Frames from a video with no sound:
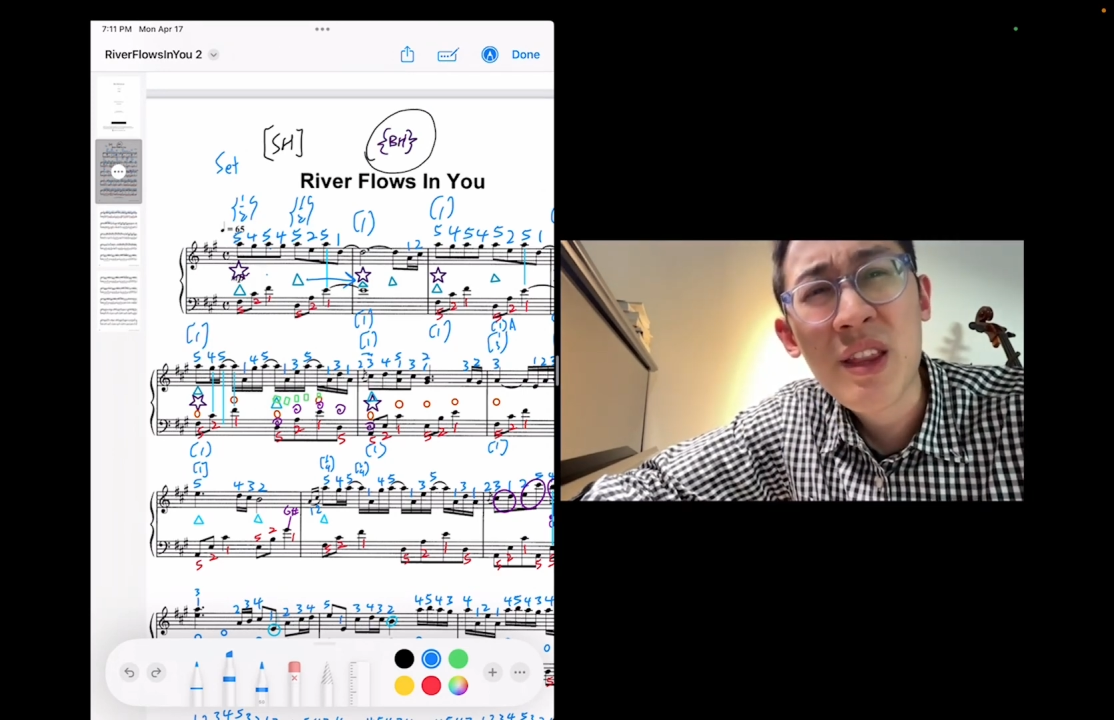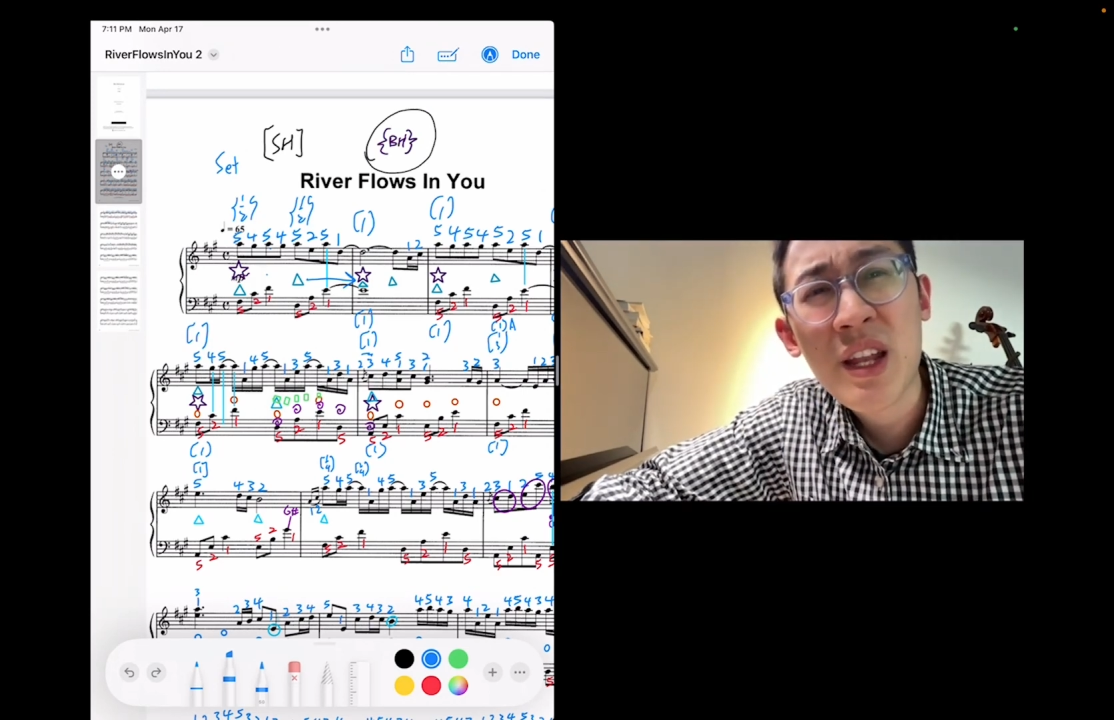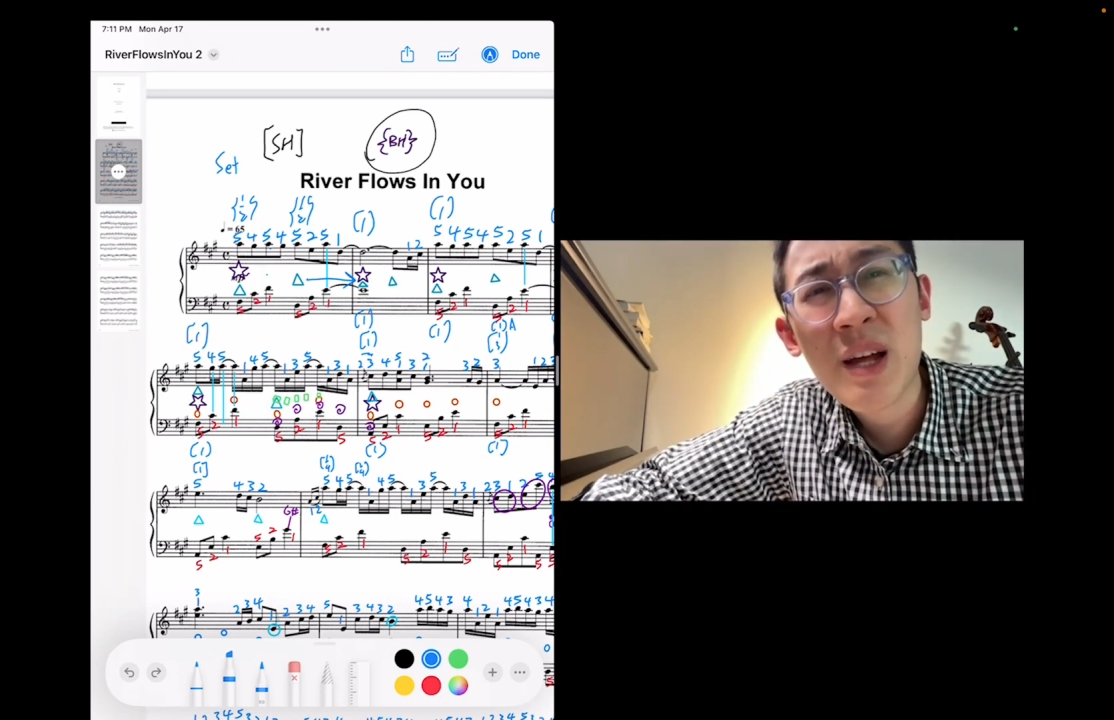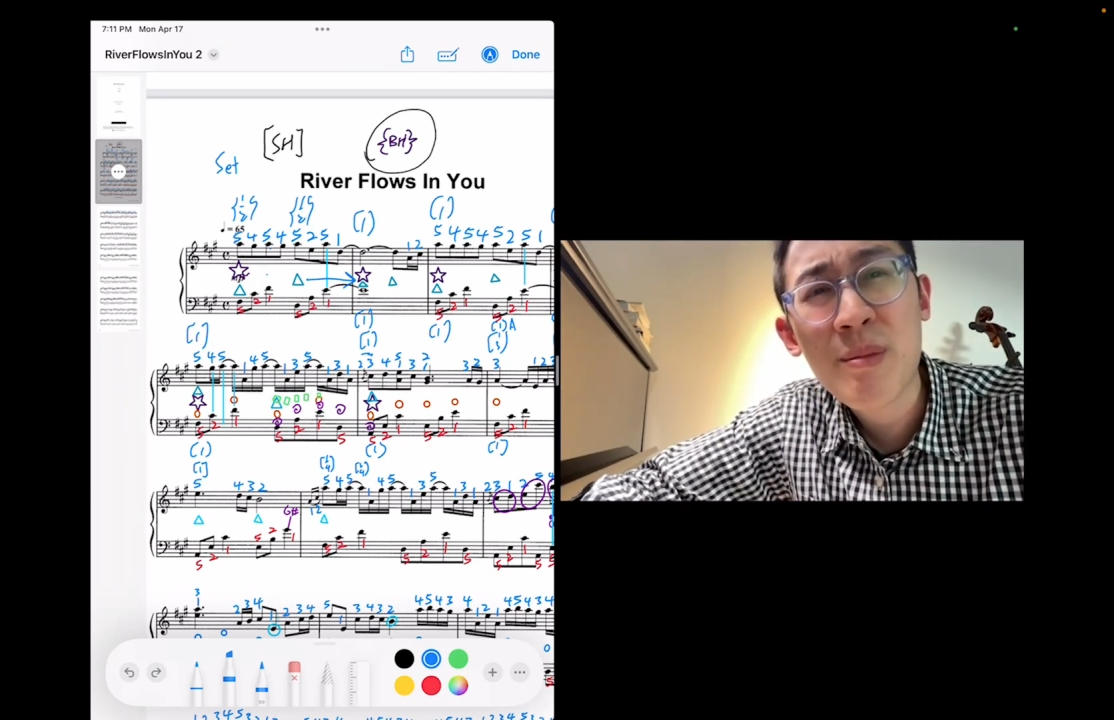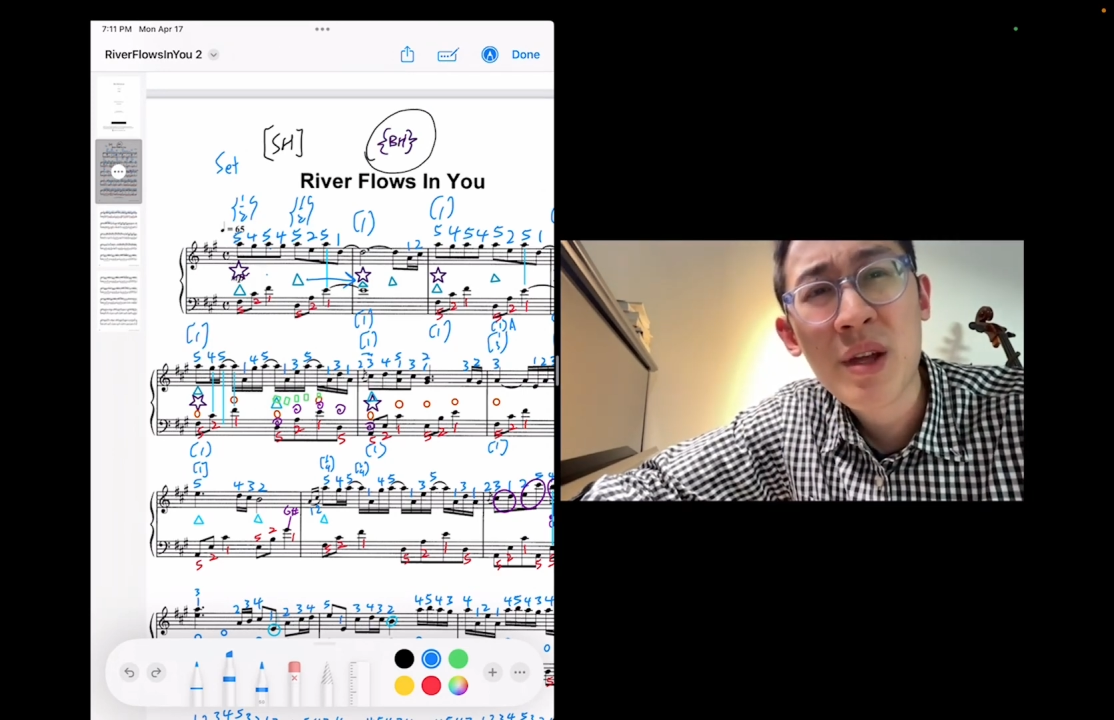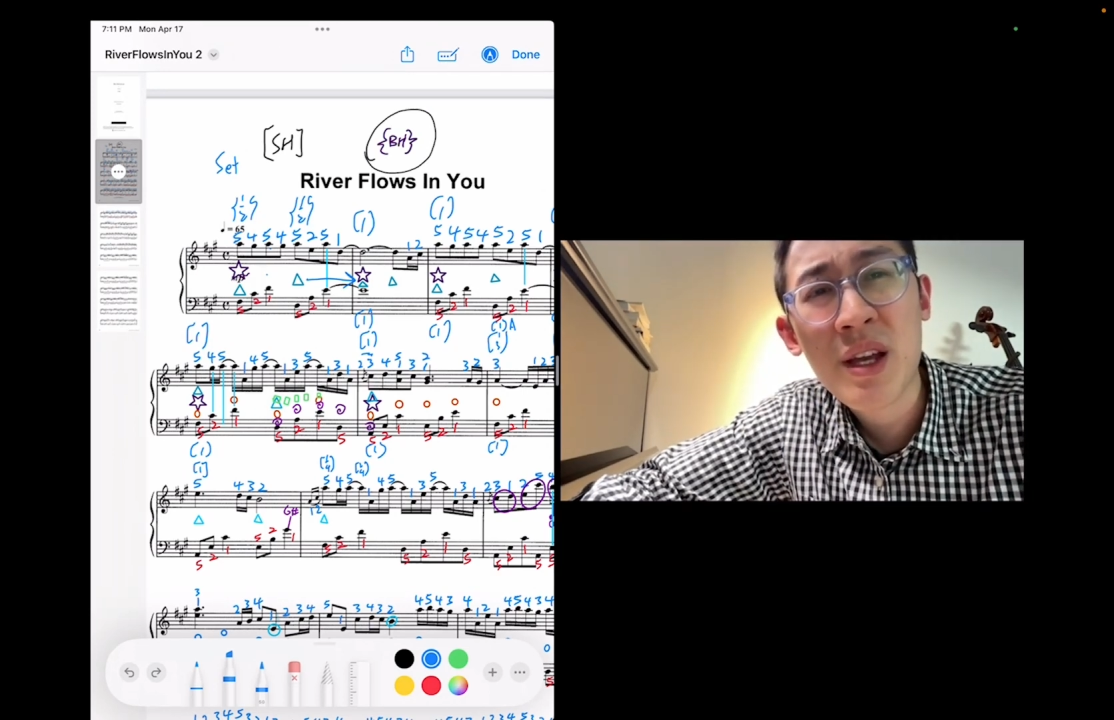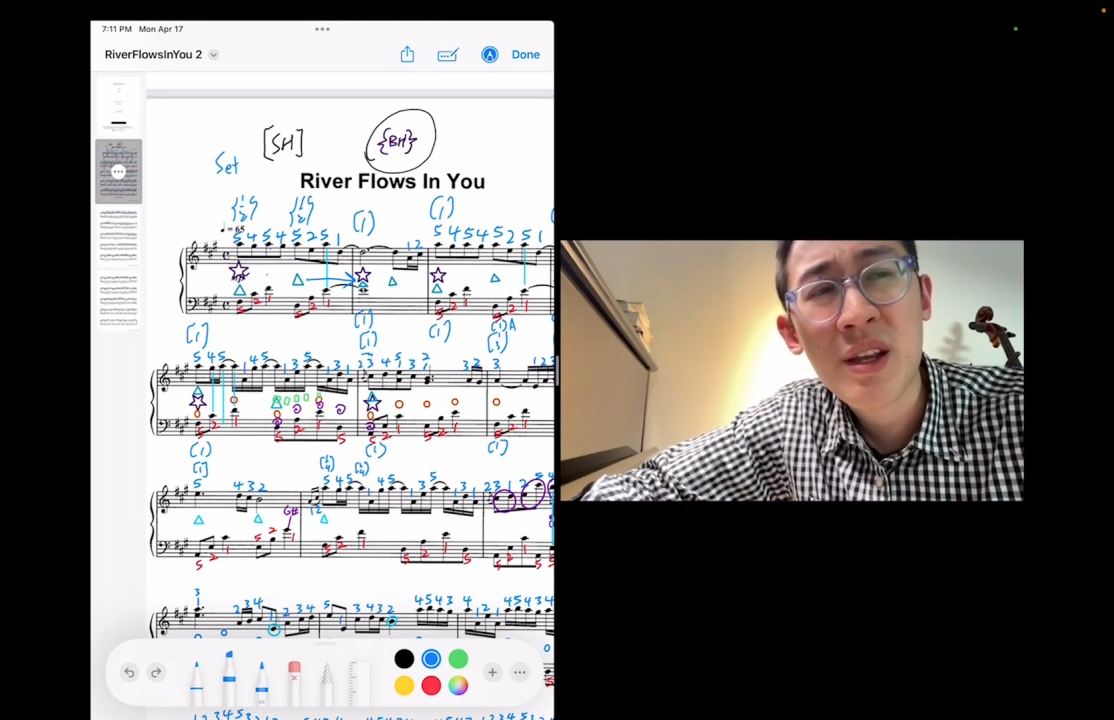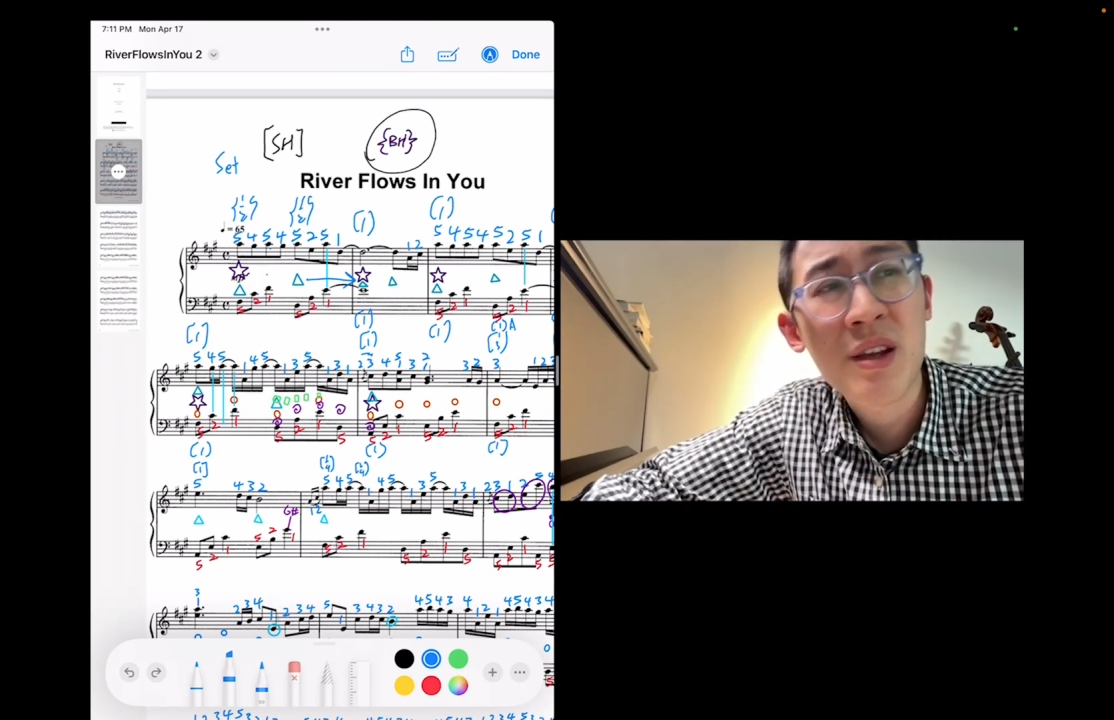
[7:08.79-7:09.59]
and then I'm like